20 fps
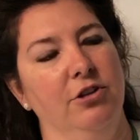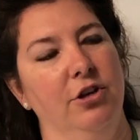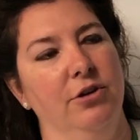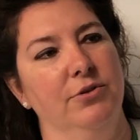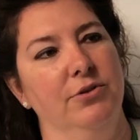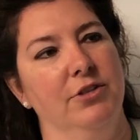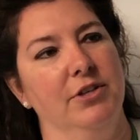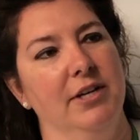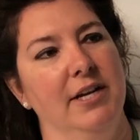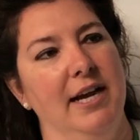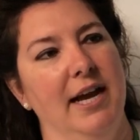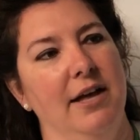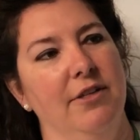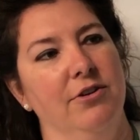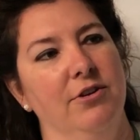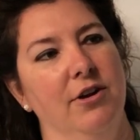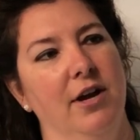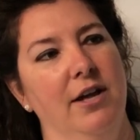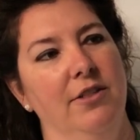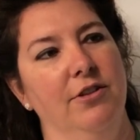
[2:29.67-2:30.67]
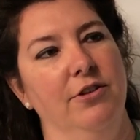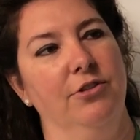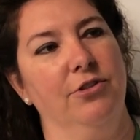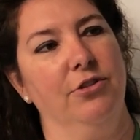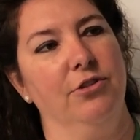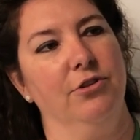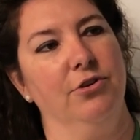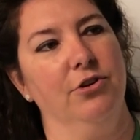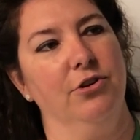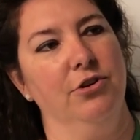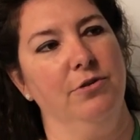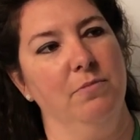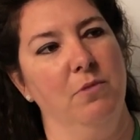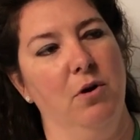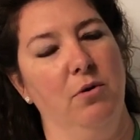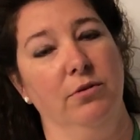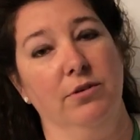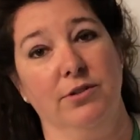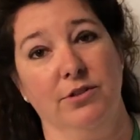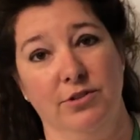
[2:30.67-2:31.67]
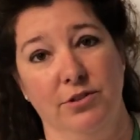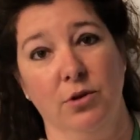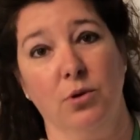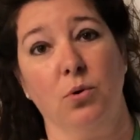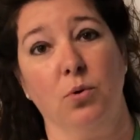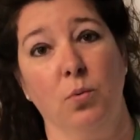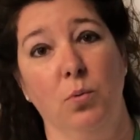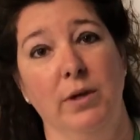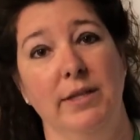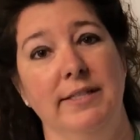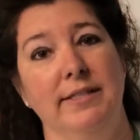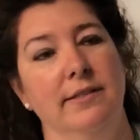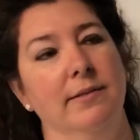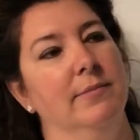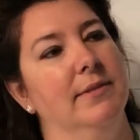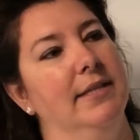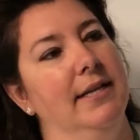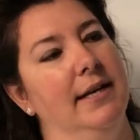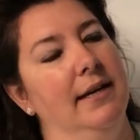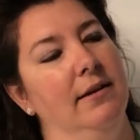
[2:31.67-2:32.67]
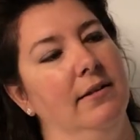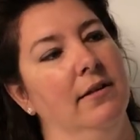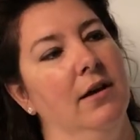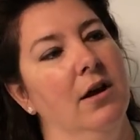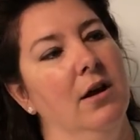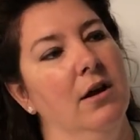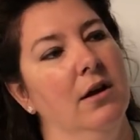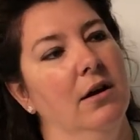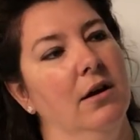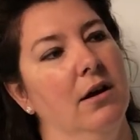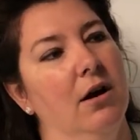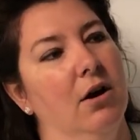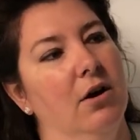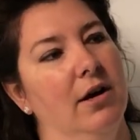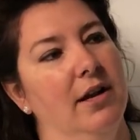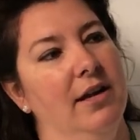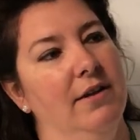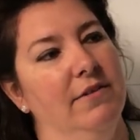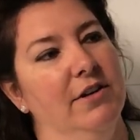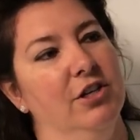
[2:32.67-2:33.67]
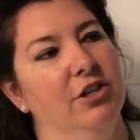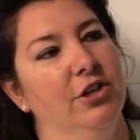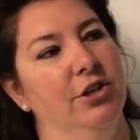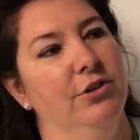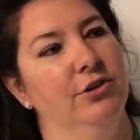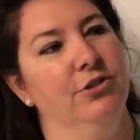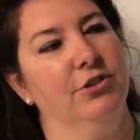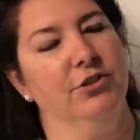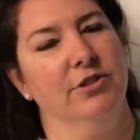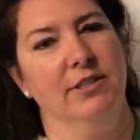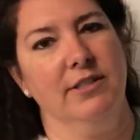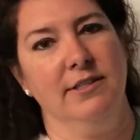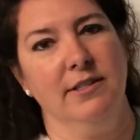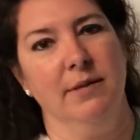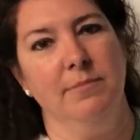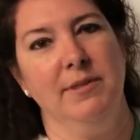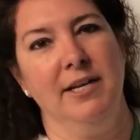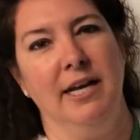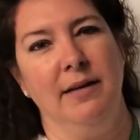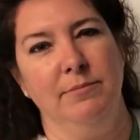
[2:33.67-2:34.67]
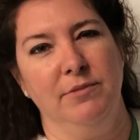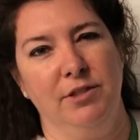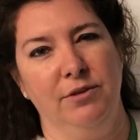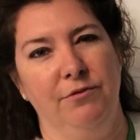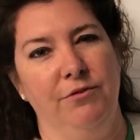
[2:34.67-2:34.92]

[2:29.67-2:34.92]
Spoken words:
closer together, and the third molars, or wisdom teeth, are even closer and sometimes